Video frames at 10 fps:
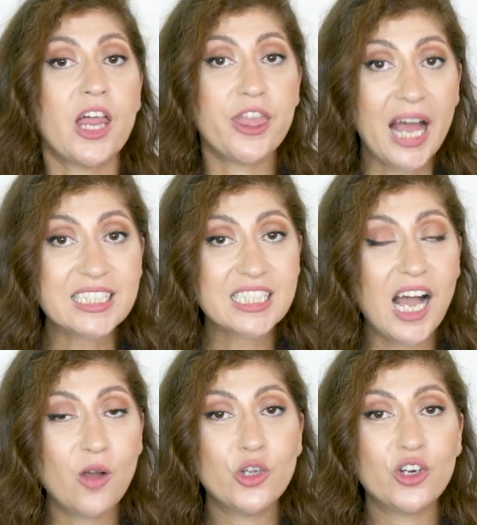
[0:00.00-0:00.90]
That's
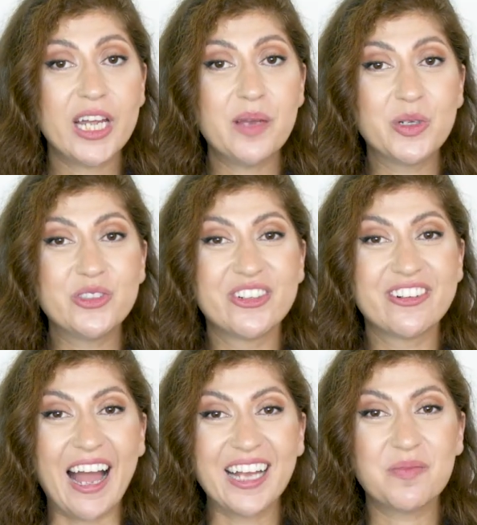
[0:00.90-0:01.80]
how you're able to
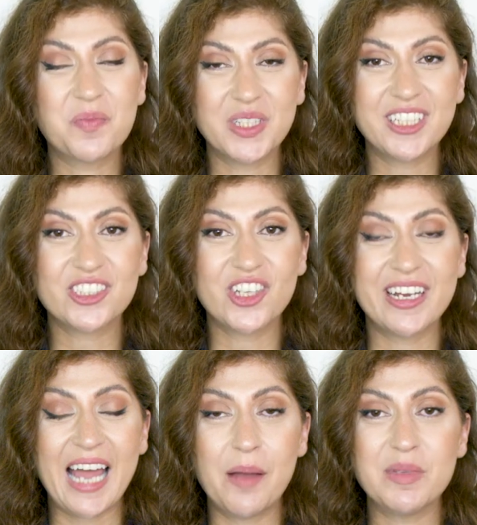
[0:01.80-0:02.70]
rank products
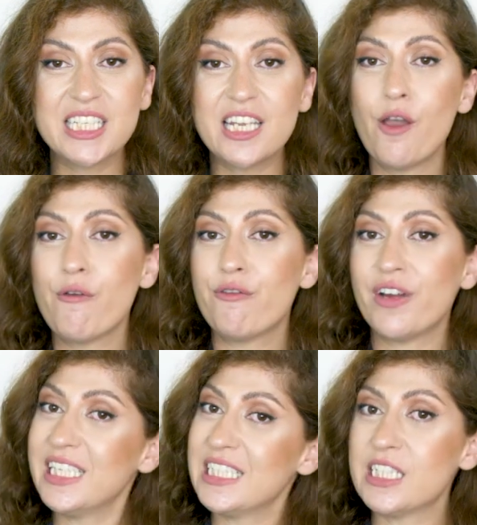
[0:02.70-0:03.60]
on Amazon.
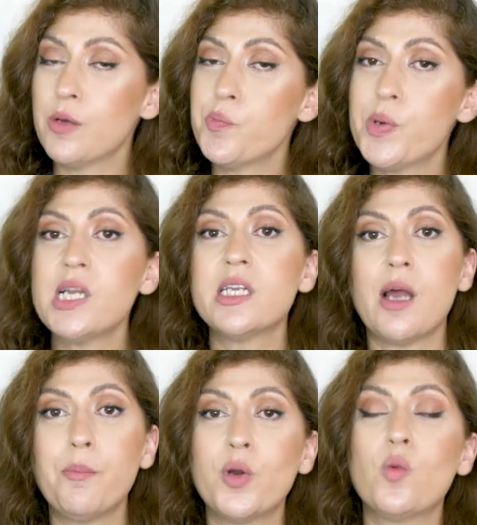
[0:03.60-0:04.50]
Very simple.
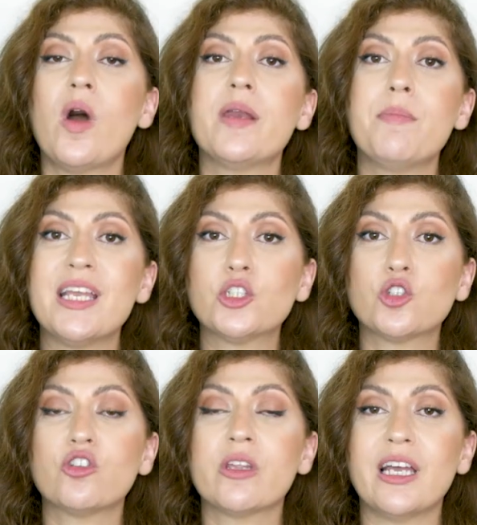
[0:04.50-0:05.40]
Number one, make
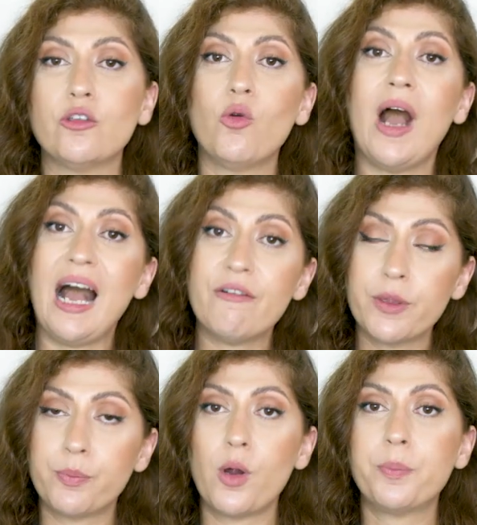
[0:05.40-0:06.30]
sure that you have
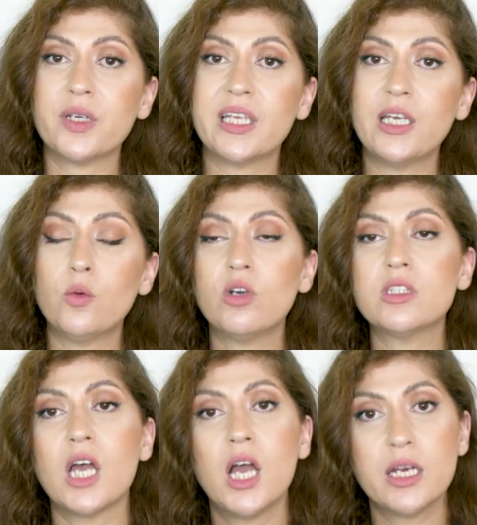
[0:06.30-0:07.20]
the proper
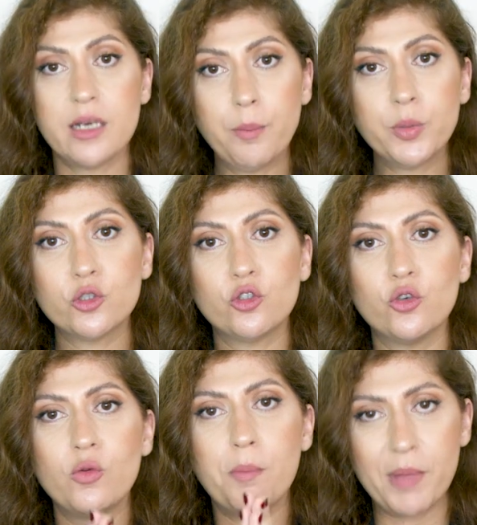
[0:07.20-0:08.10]
keywords. Number
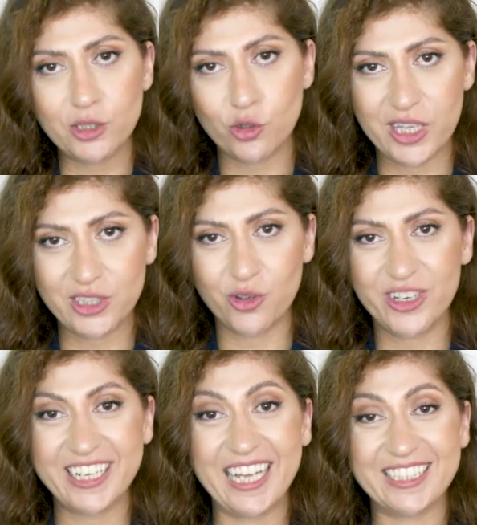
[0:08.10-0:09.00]
two, make sure that you
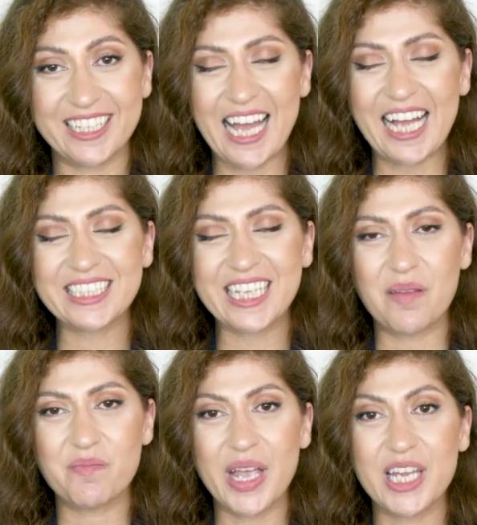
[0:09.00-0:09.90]
create an ad
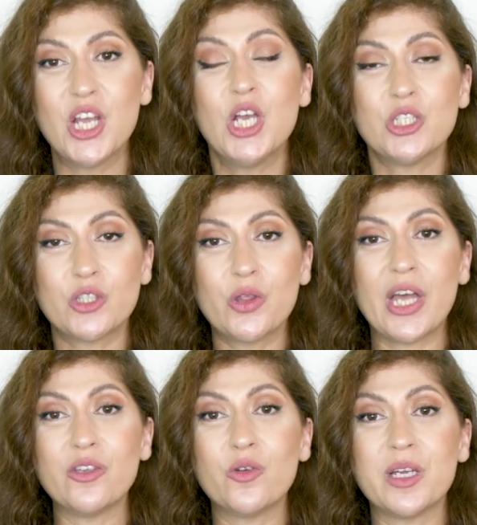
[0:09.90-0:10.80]
campaign so
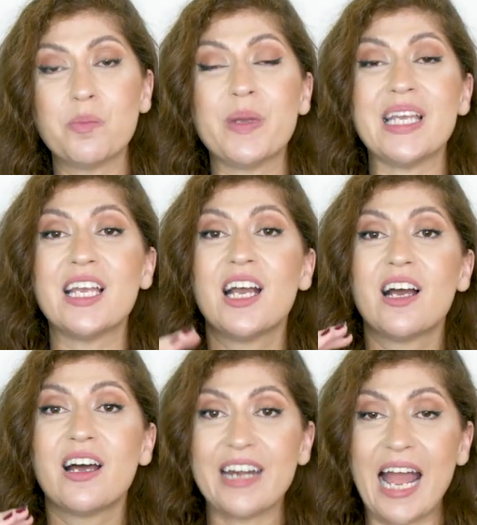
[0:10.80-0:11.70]
that you can be
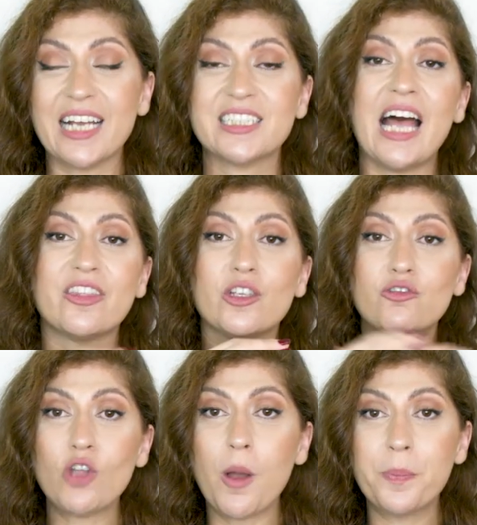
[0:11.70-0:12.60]
ranked at the
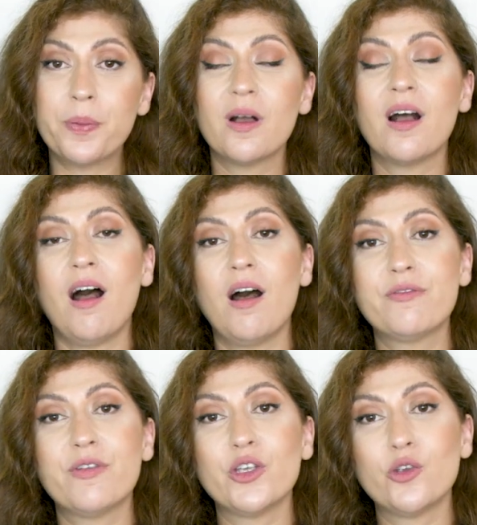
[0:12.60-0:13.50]
top
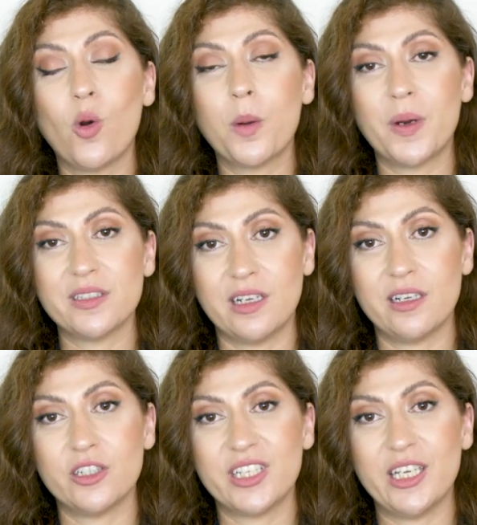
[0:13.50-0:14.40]
of your
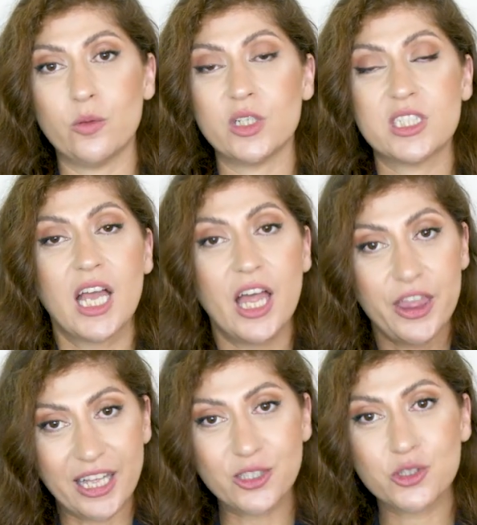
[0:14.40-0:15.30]
particular keywords.
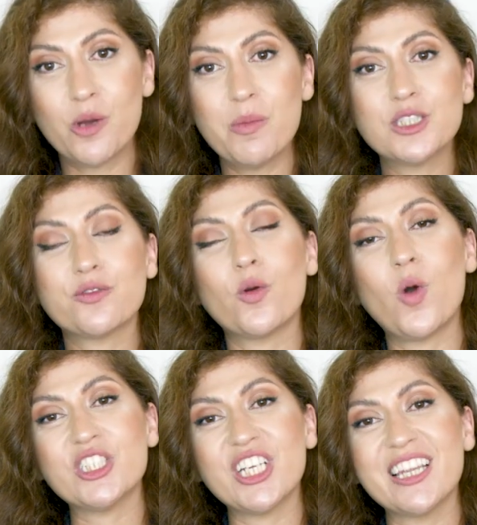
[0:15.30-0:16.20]
Thank you so much for
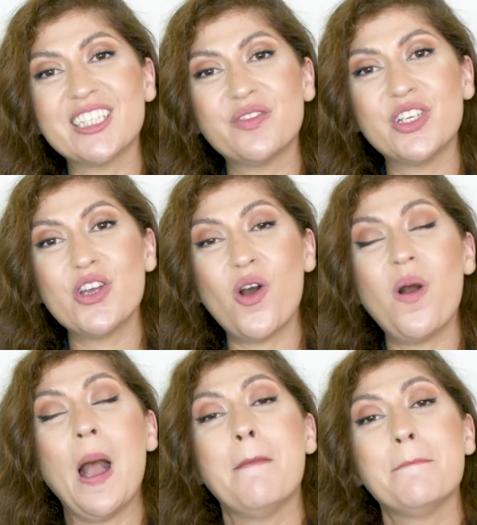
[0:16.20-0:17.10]
watching this
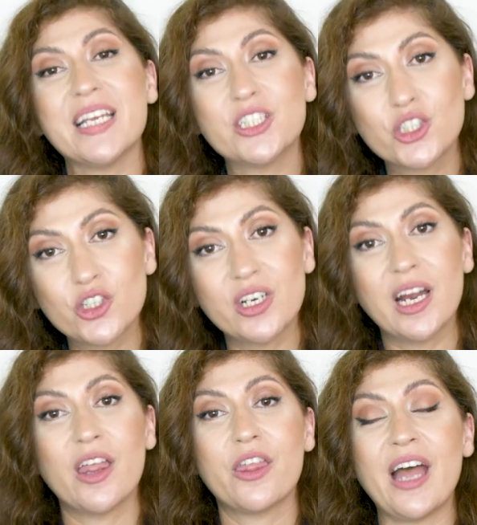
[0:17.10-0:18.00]
video. Make
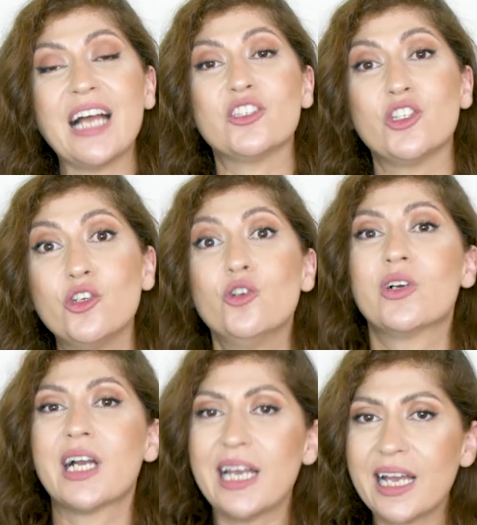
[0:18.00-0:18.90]
sure that
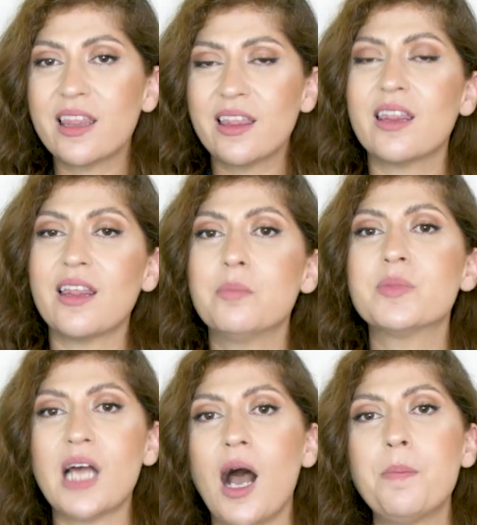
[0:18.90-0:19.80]
you click the
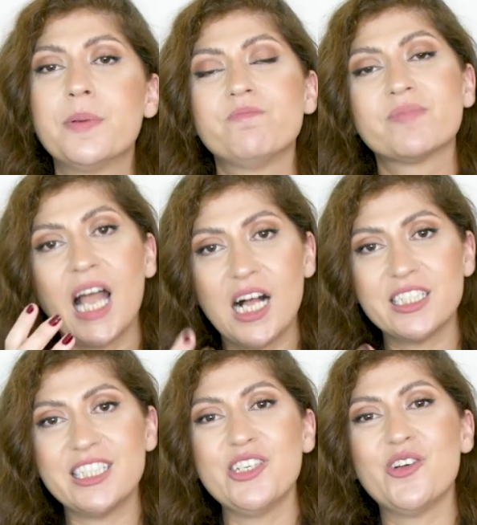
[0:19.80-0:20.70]
thumbs up. I'll
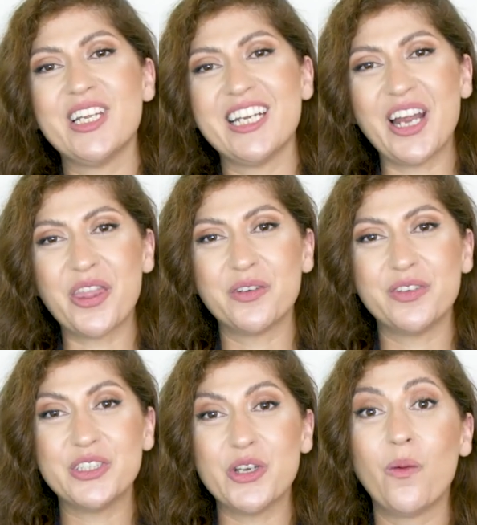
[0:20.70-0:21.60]
see you in another
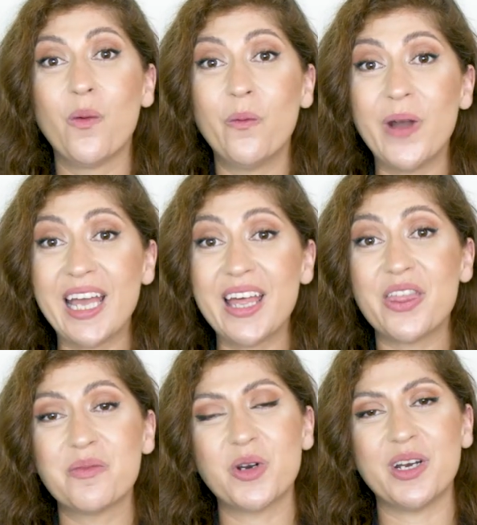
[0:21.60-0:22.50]
video
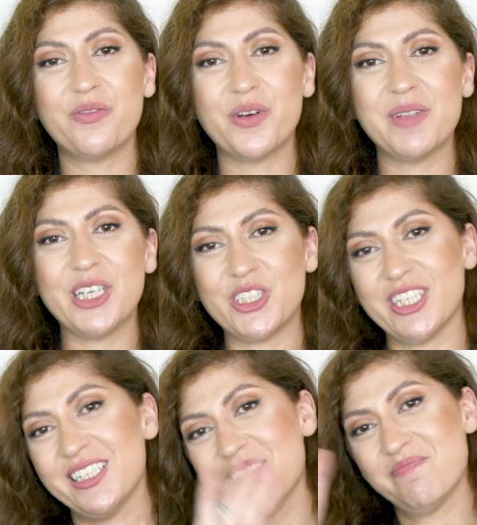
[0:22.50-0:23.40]
with more
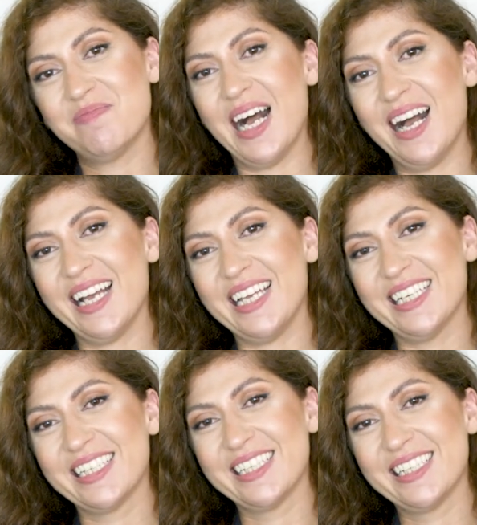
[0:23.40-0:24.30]
information.
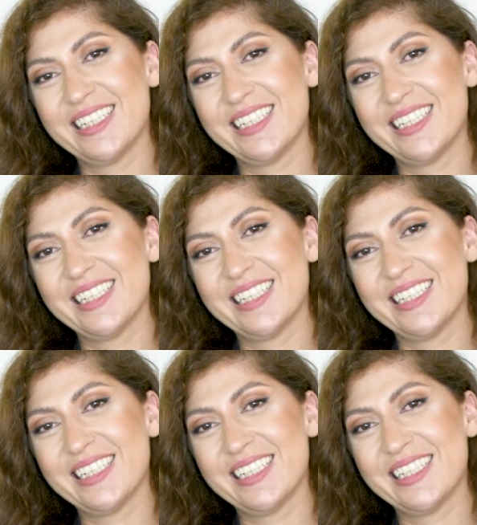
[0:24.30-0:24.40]
Bye.